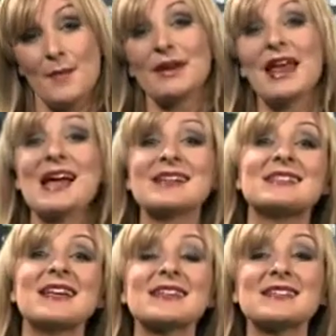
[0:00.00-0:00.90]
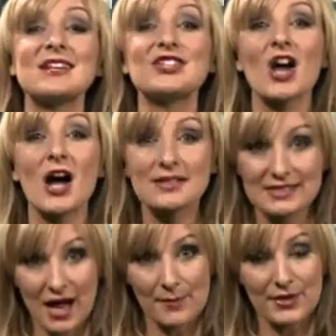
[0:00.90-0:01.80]
But ex-Destiny Child
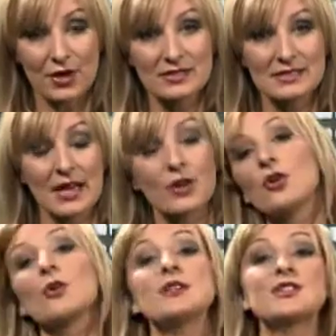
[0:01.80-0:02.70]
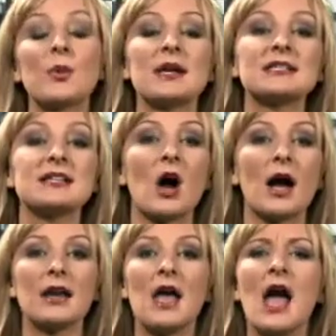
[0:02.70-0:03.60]
star Beyoncé, who is 29,
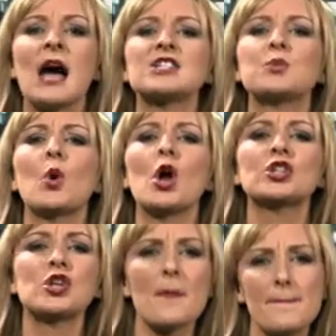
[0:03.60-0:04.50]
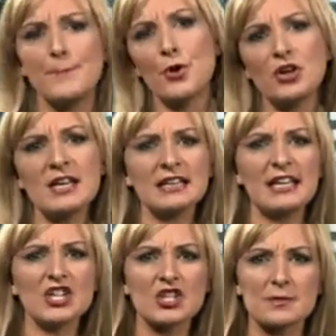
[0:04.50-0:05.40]
has worked her
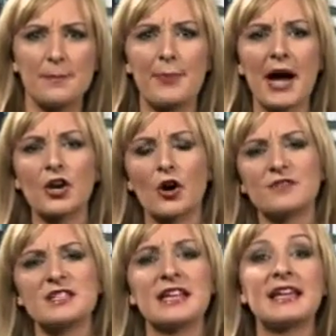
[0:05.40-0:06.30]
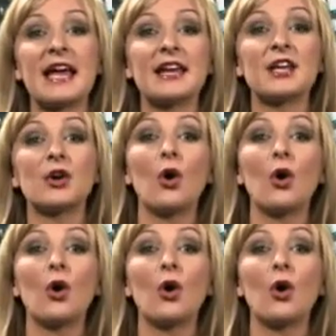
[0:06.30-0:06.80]
bootylicious butt off to get it